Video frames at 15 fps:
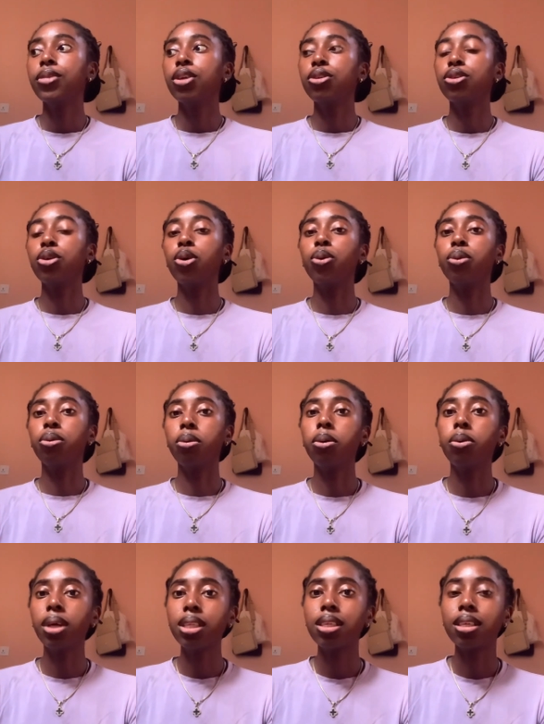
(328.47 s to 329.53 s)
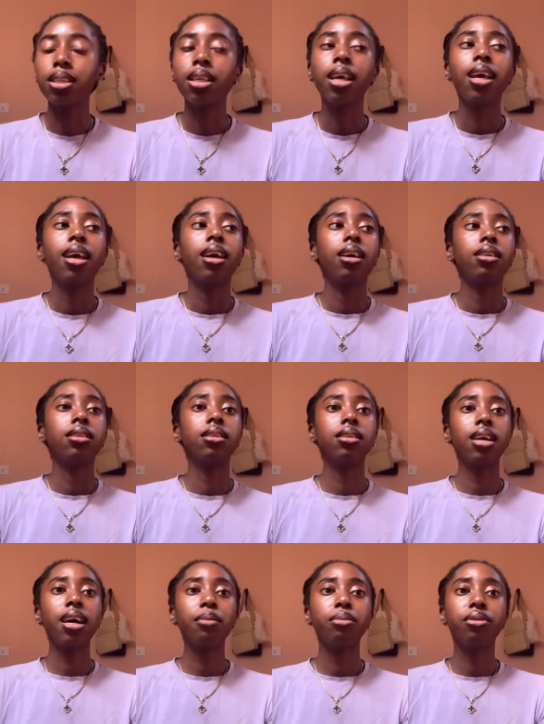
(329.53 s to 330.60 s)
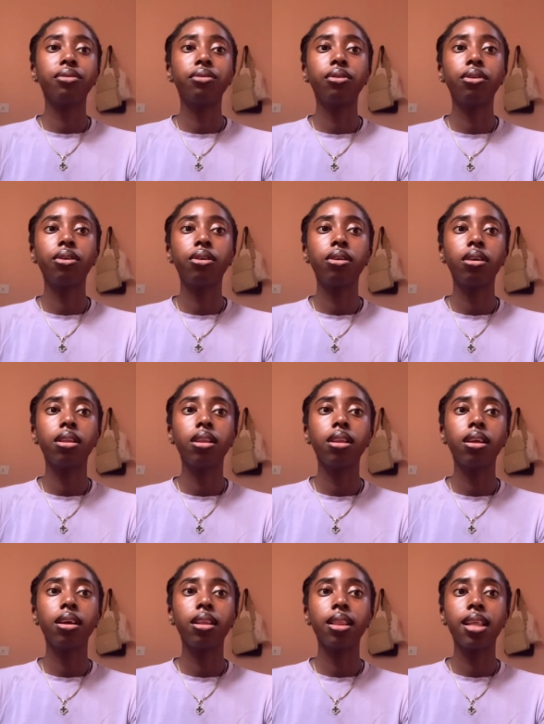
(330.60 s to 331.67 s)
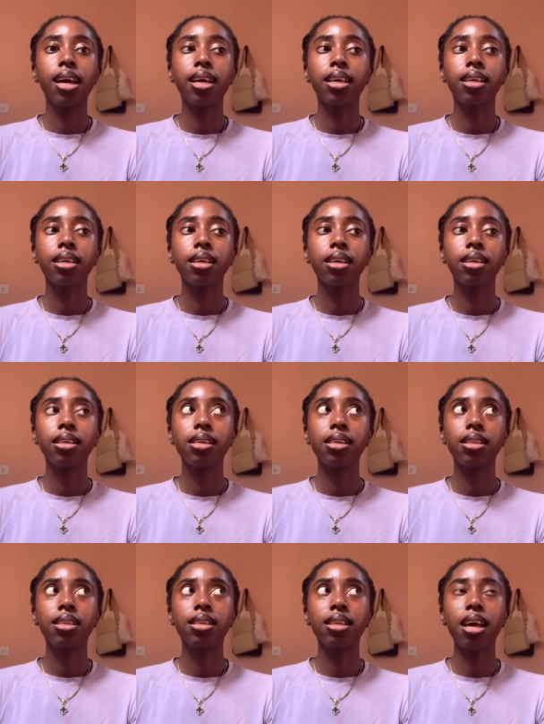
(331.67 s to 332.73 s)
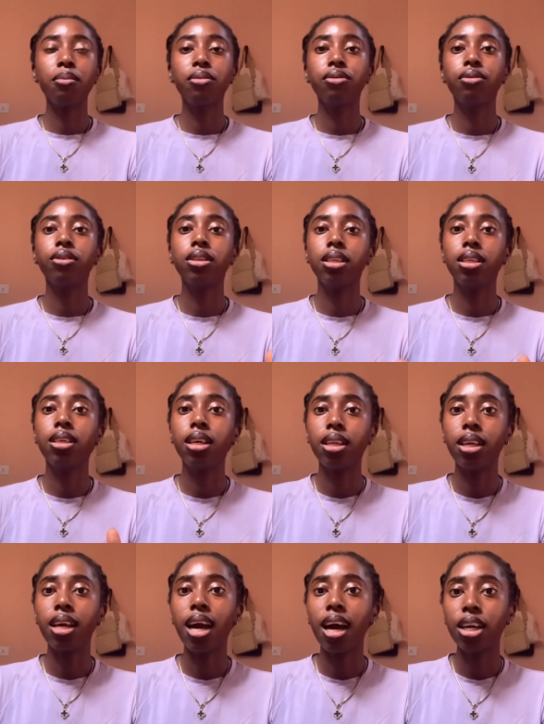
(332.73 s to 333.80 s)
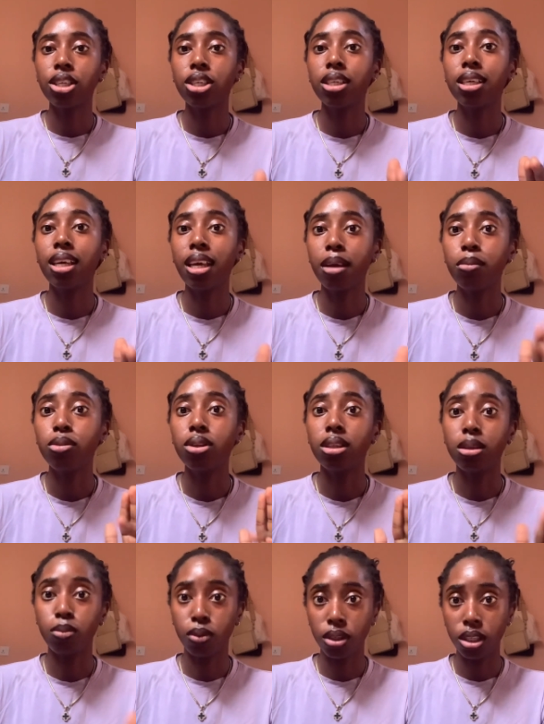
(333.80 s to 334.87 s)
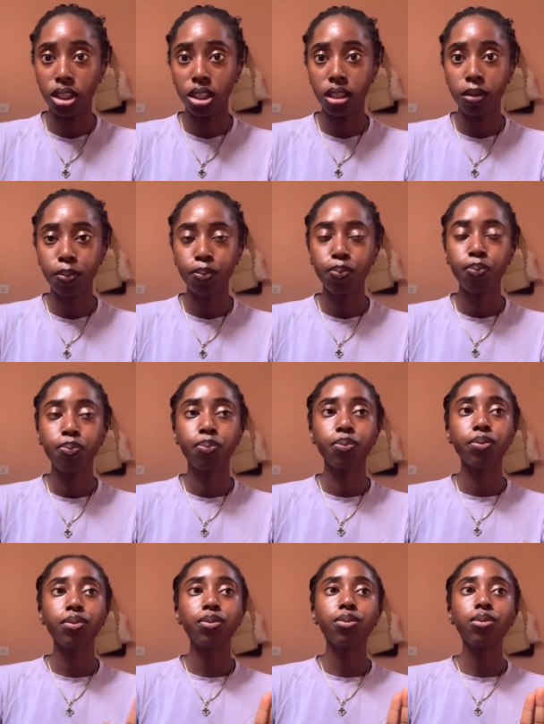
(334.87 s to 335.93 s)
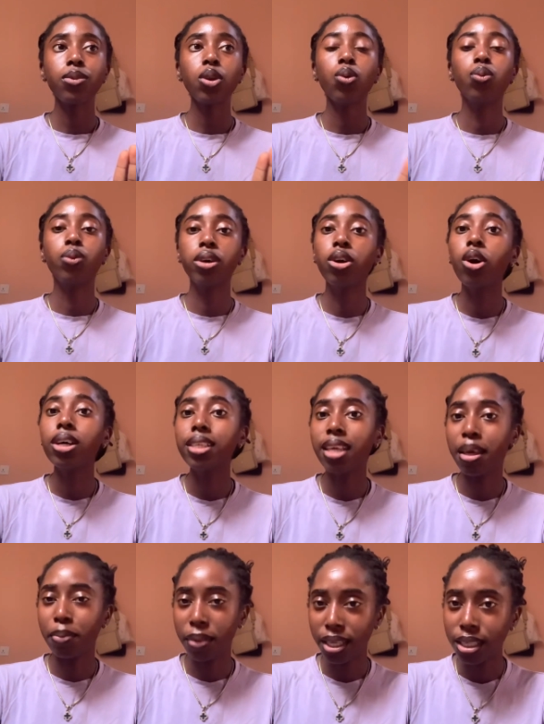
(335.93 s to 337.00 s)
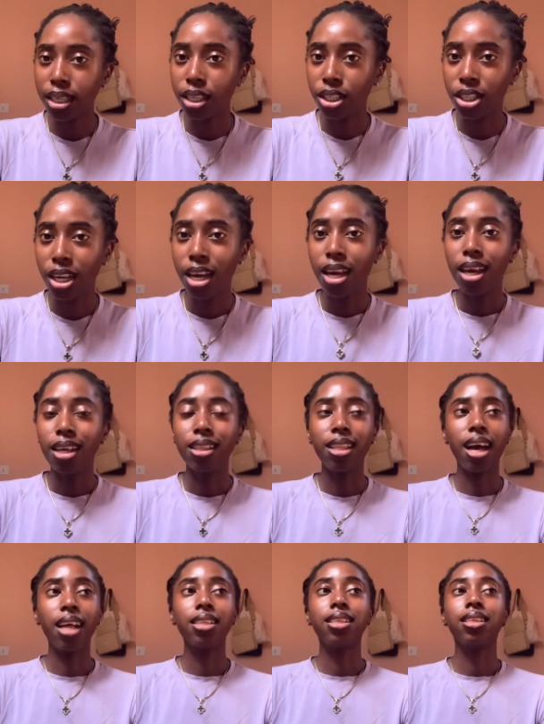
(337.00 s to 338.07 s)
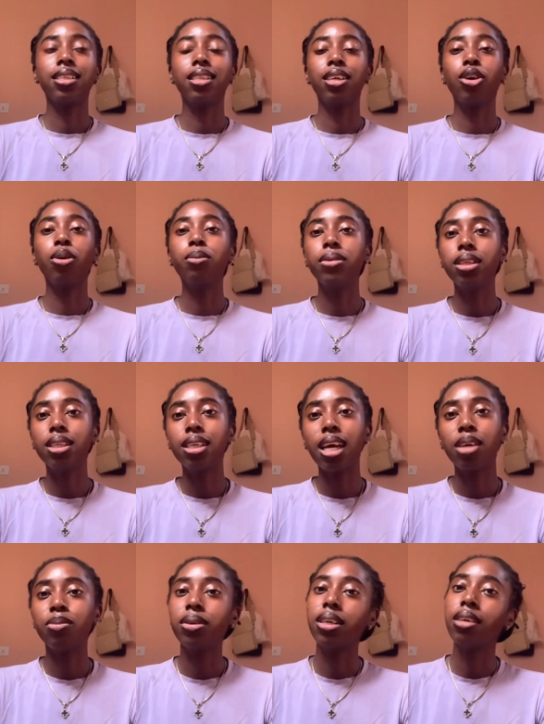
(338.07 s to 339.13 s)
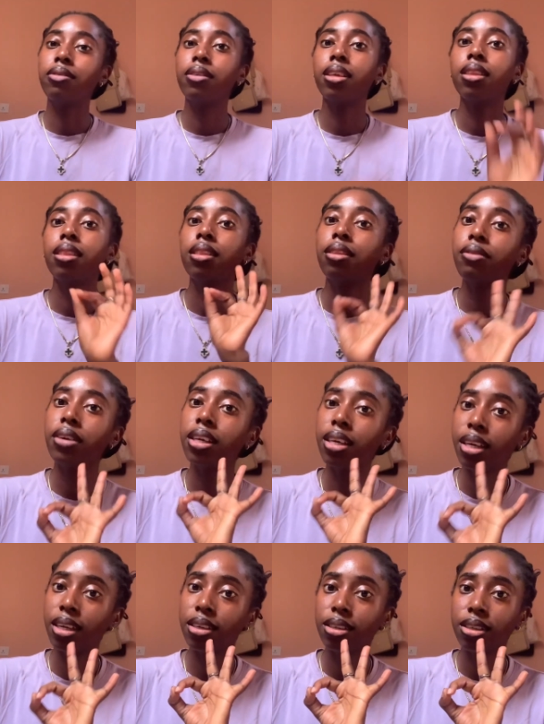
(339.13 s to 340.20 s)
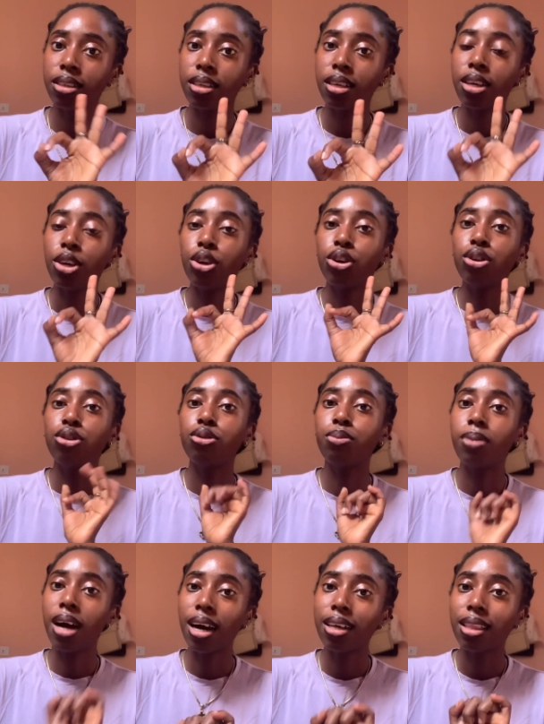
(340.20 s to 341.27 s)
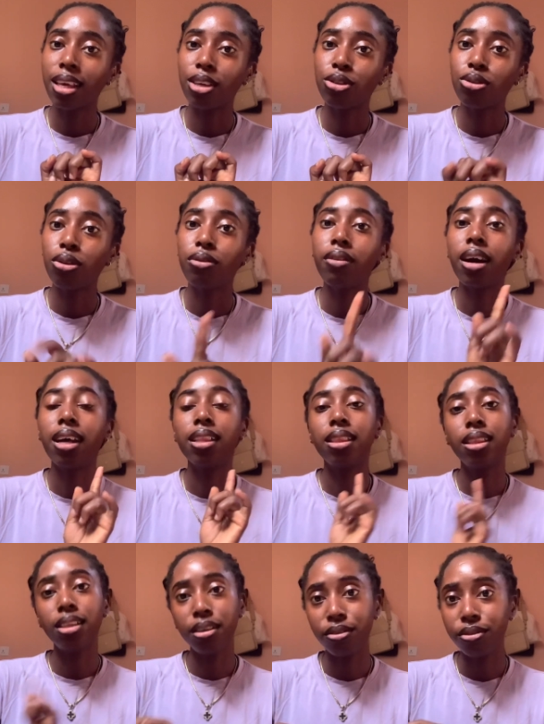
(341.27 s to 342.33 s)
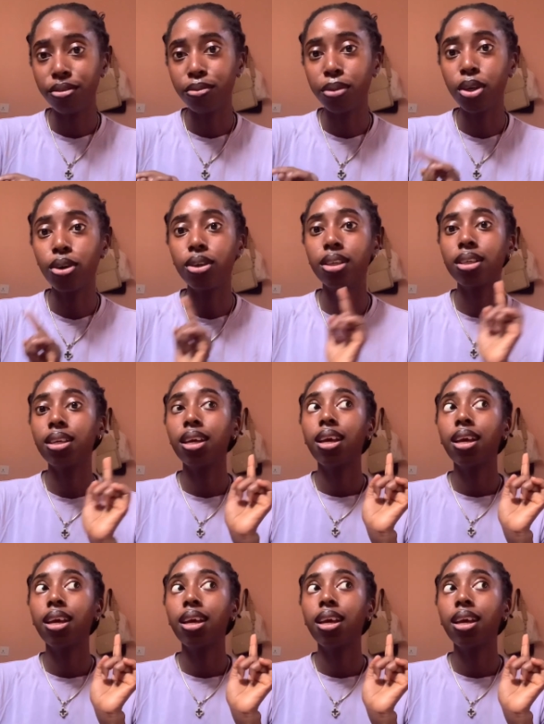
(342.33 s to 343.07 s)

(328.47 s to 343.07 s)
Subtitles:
So we were waiting. The night before, the day they actually came to demolish, we got a message that the community has been given 3 years to pack their stuff and leave, because